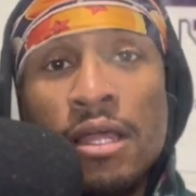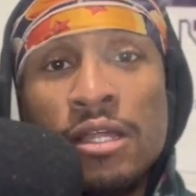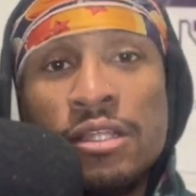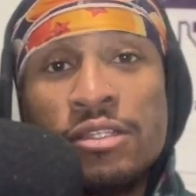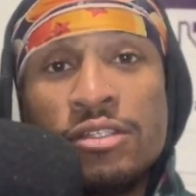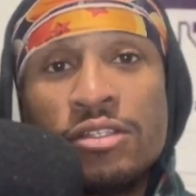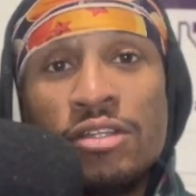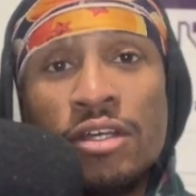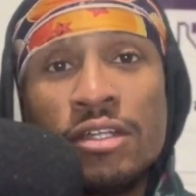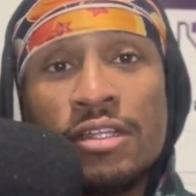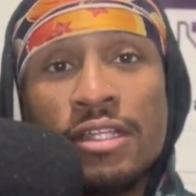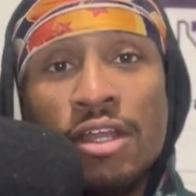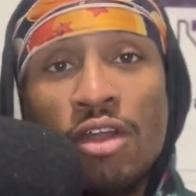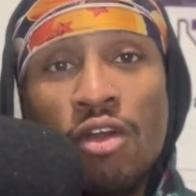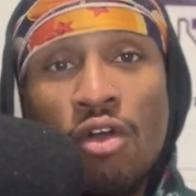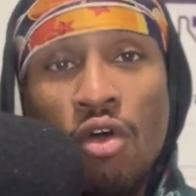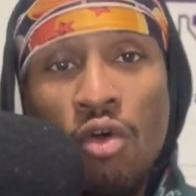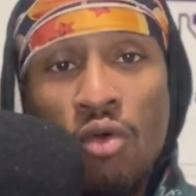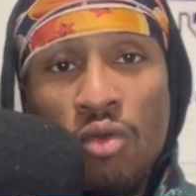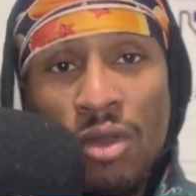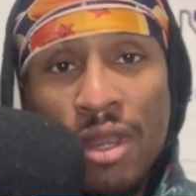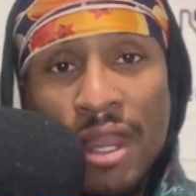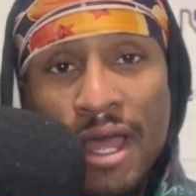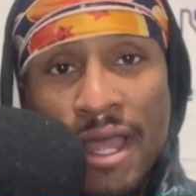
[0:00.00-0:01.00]
took their
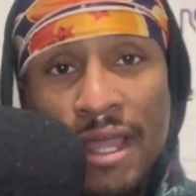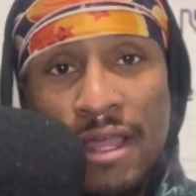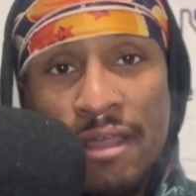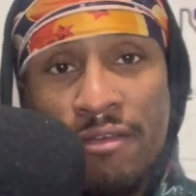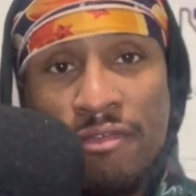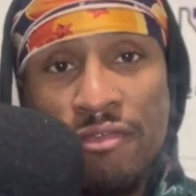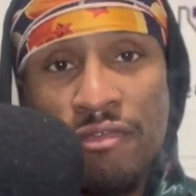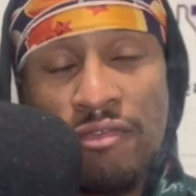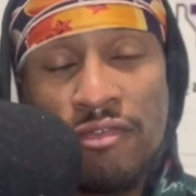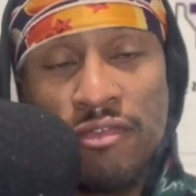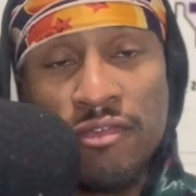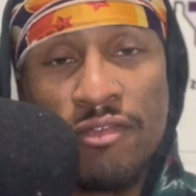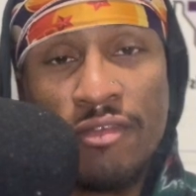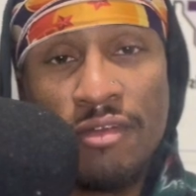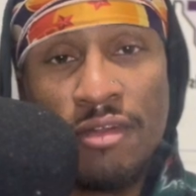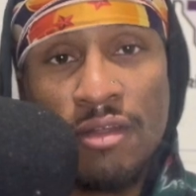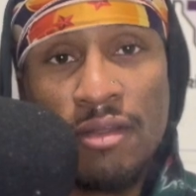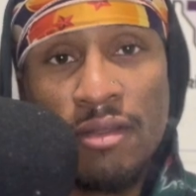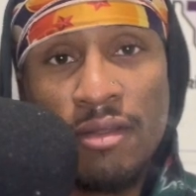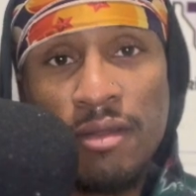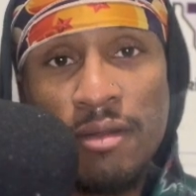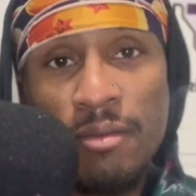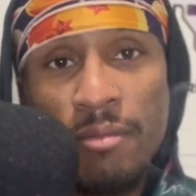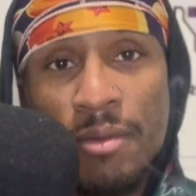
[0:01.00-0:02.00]
own life
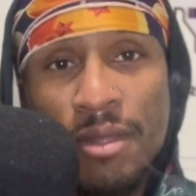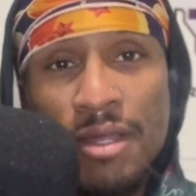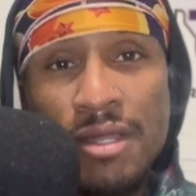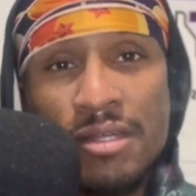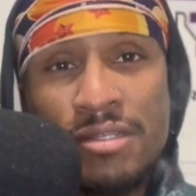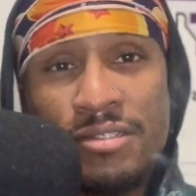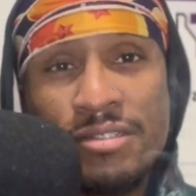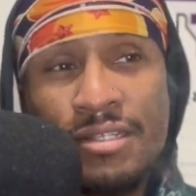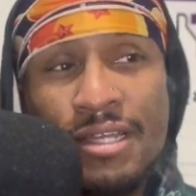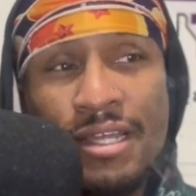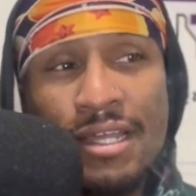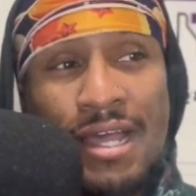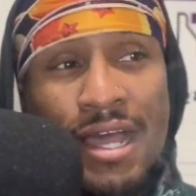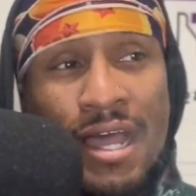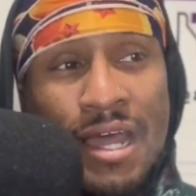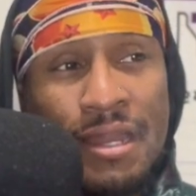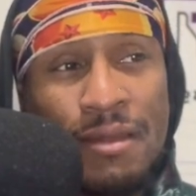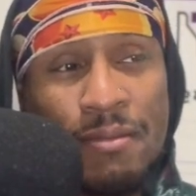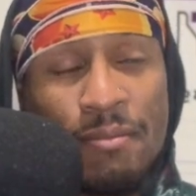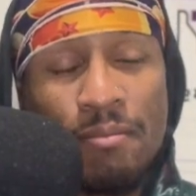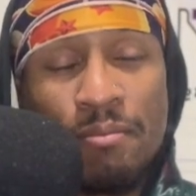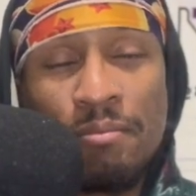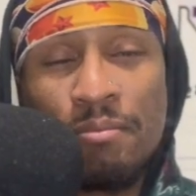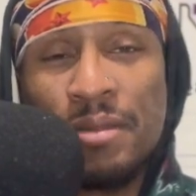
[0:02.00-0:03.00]
because they
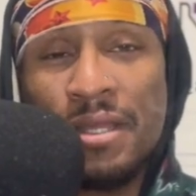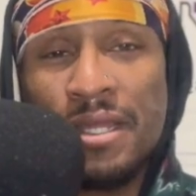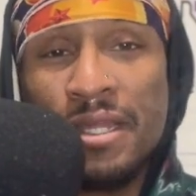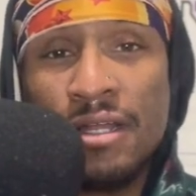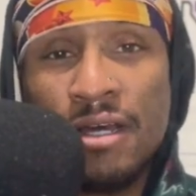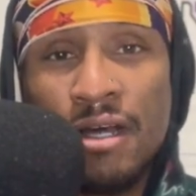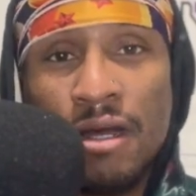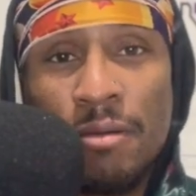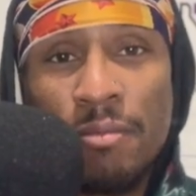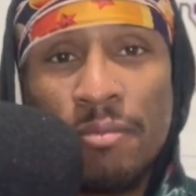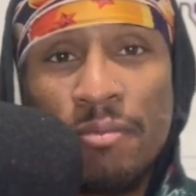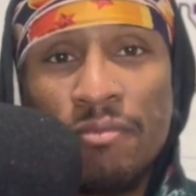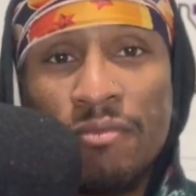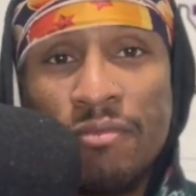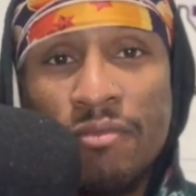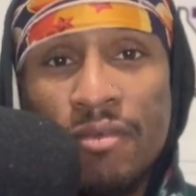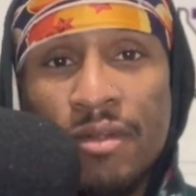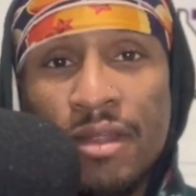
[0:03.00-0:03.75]
got beat up